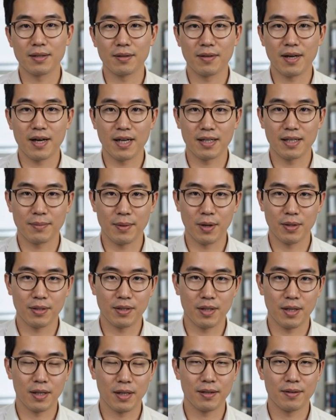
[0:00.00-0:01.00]
very small
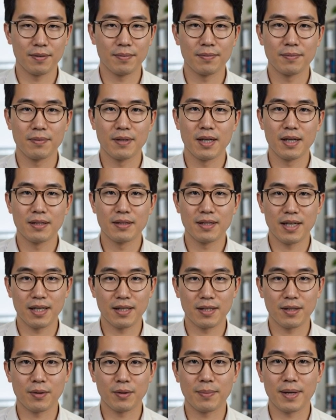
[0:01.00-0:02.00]
star,
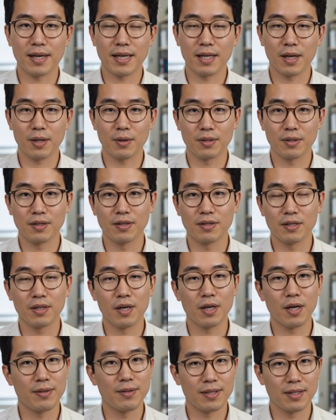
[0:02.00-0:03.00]
untethered from any host
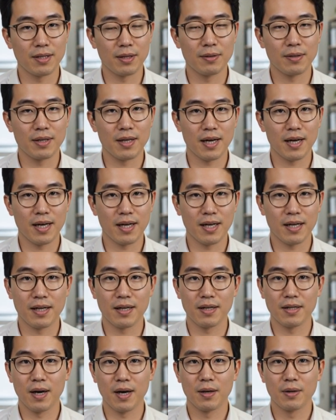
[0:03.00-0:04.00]
star of its own.
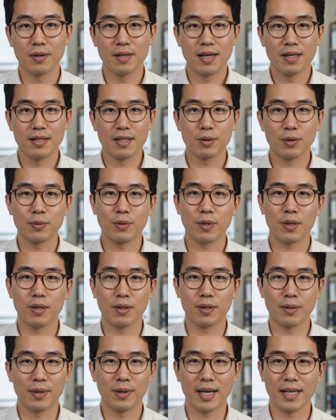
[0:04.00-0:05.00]
Calling it a
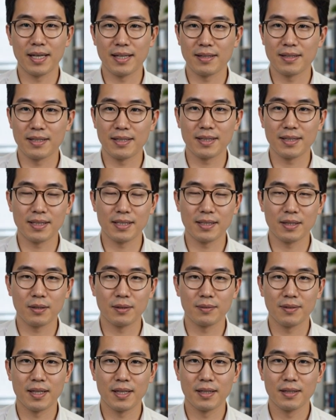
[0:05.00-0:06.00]
rogue planet is still
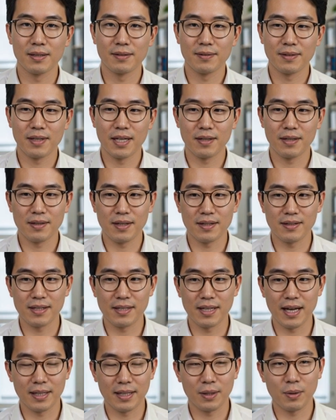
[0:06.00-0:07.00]
fair, even if the
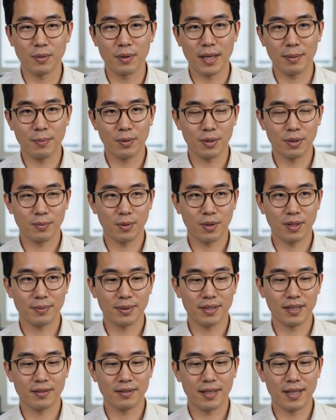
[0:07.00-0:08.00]
technical label is more
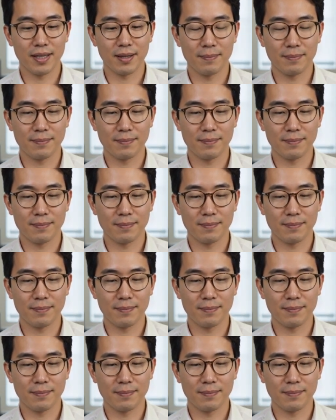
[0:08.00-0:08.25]
specific.